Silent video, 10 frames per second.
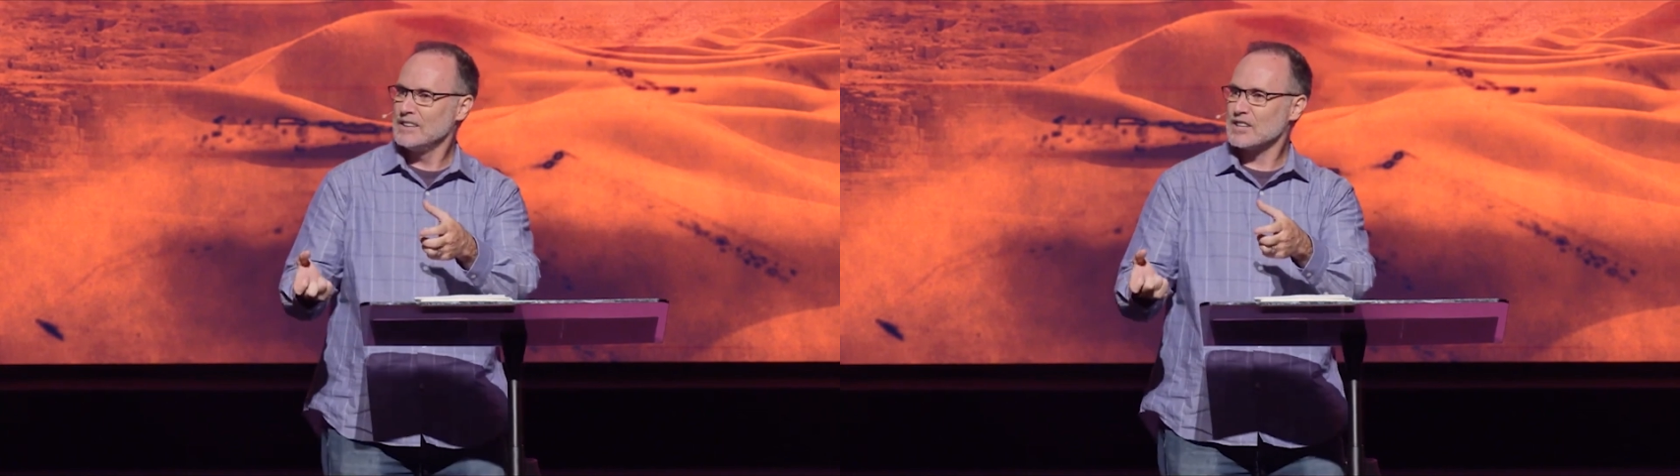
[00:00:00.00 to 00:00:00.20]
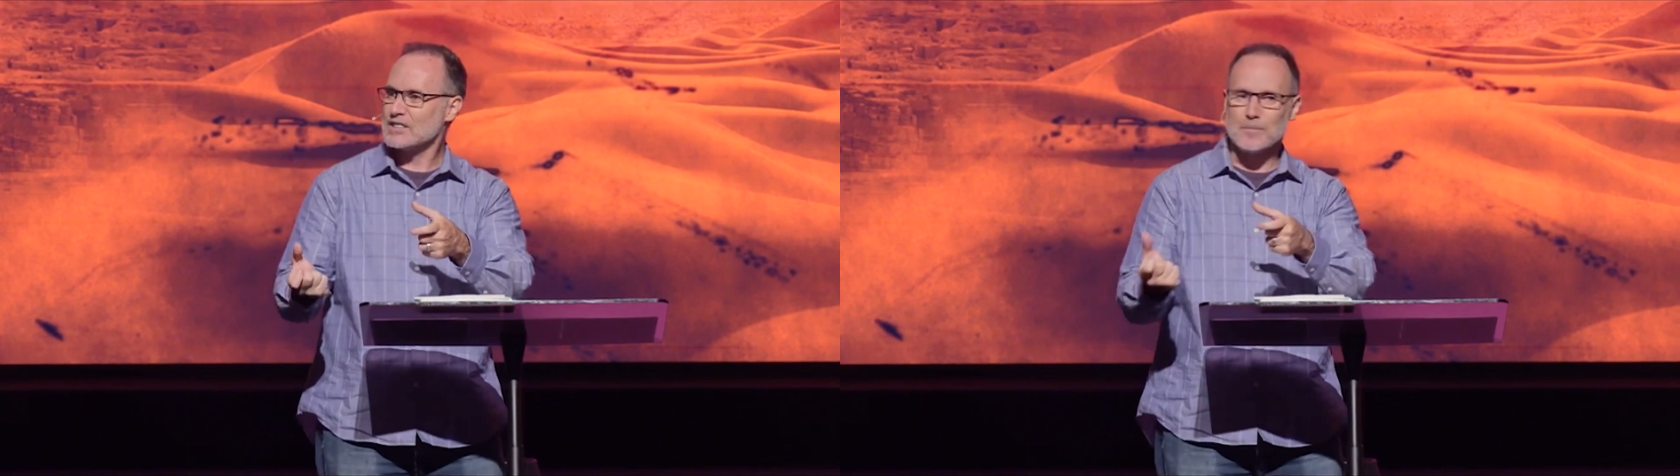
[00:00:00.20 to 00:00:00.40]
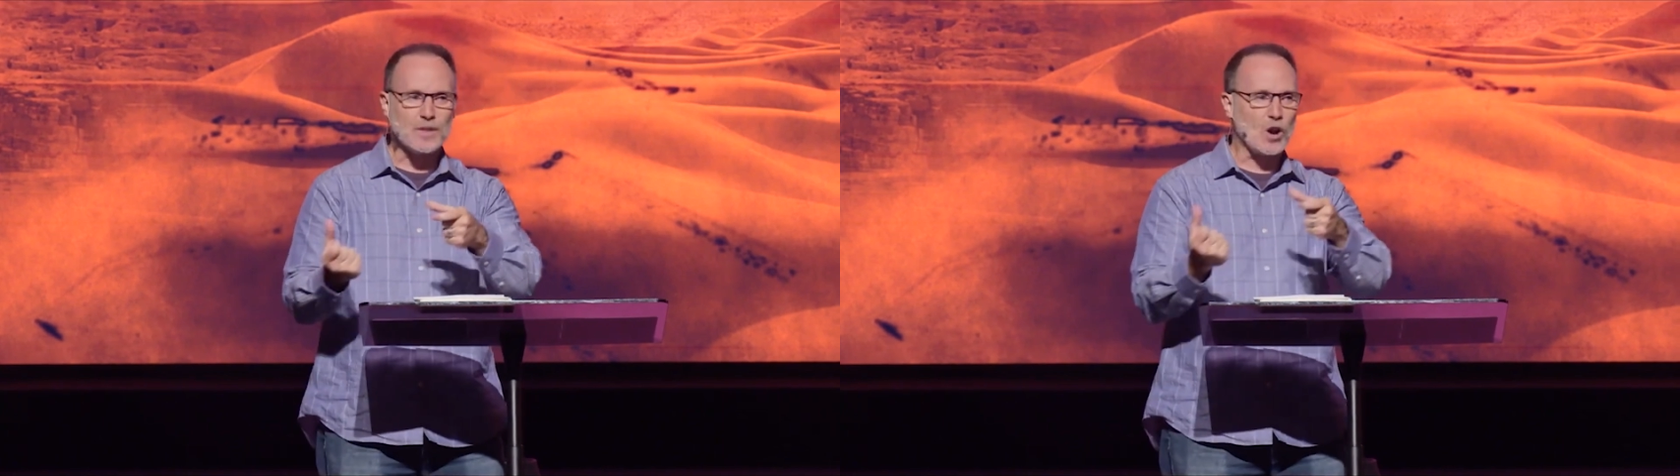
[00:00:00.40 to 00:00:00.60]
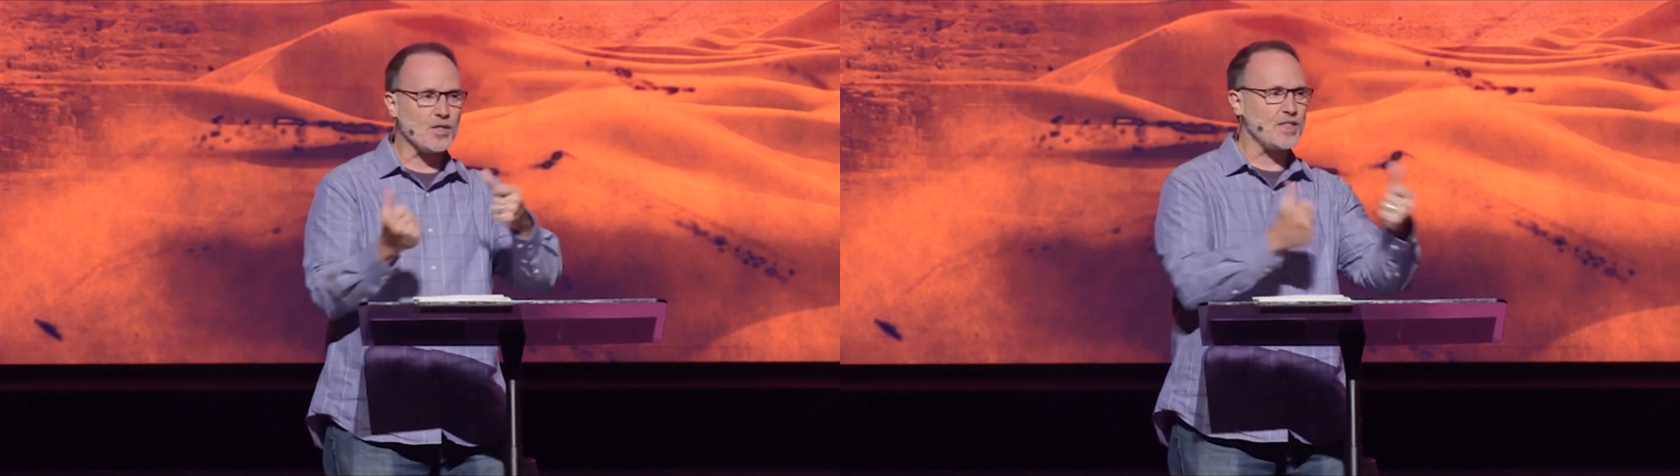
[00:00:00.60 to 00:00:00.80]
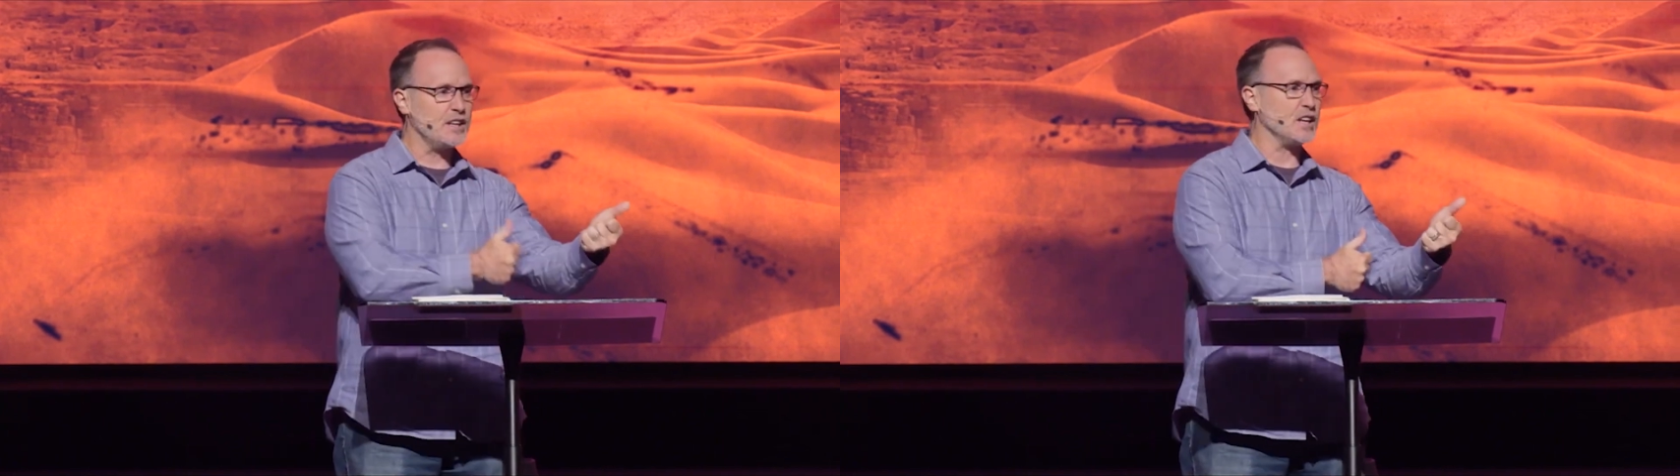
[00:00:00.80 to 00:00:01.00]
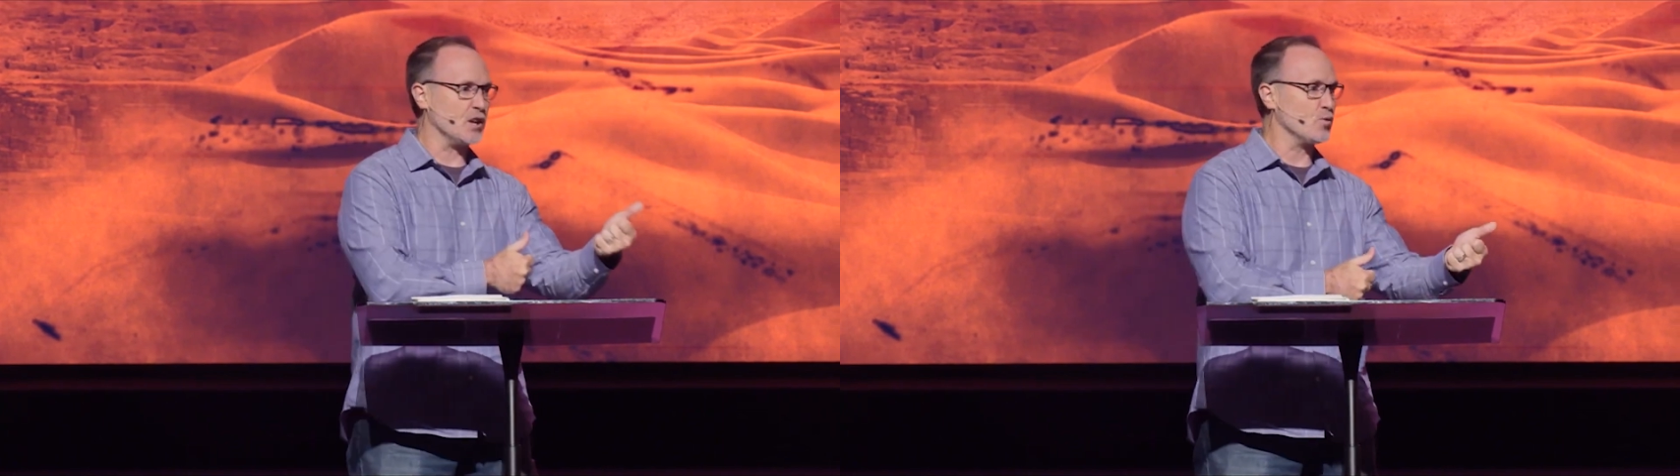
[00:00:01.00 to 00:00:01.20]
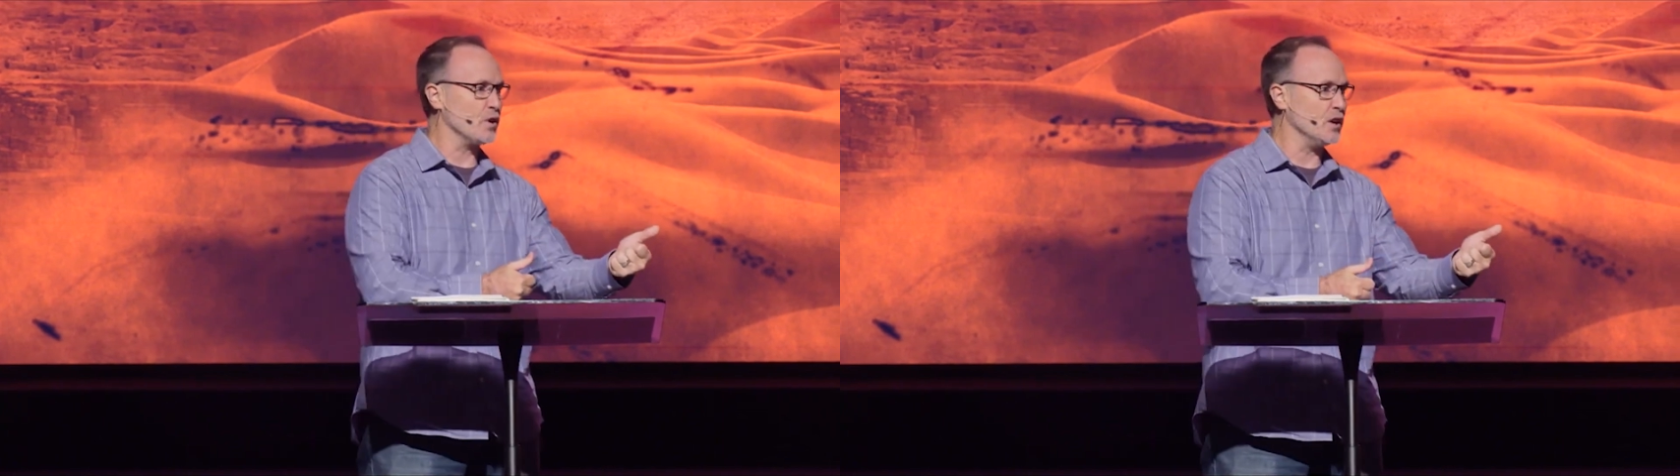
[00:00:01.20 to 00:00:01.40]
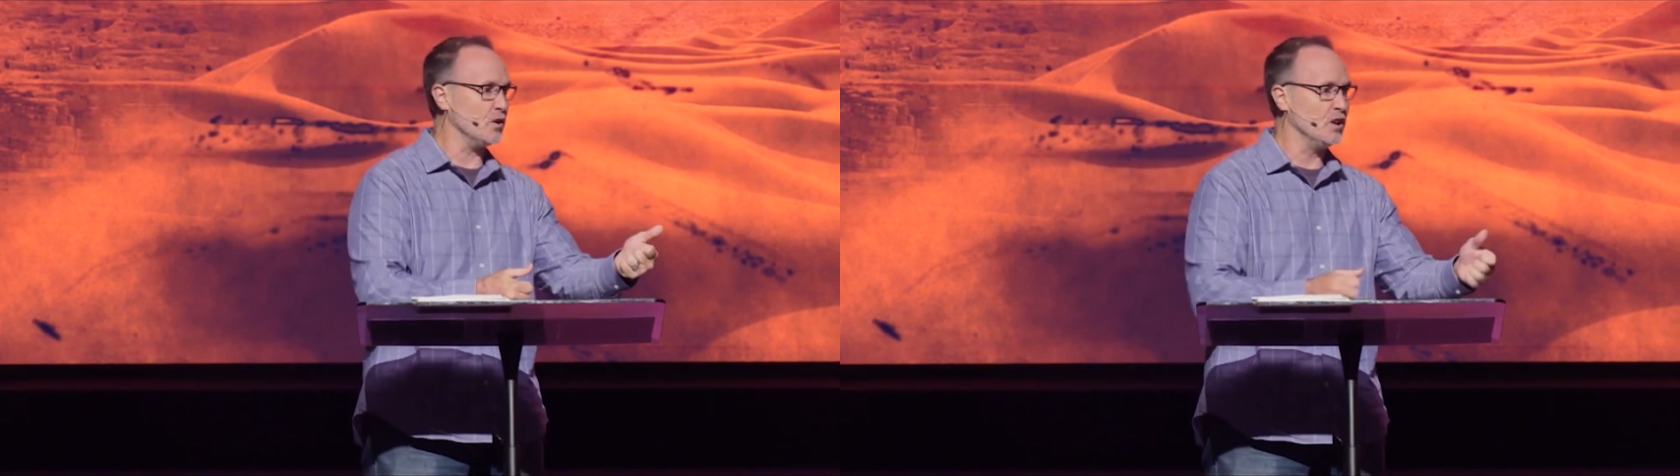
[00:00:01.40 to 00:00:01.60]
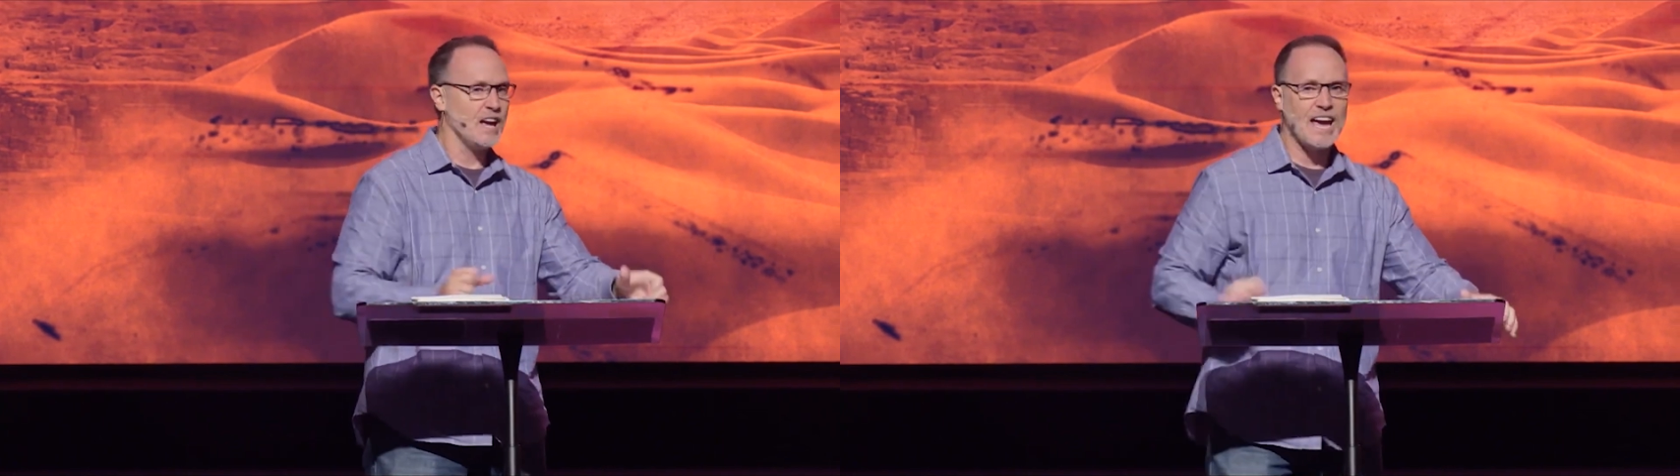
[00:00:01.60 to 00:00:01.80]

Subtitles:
to something authentic and real?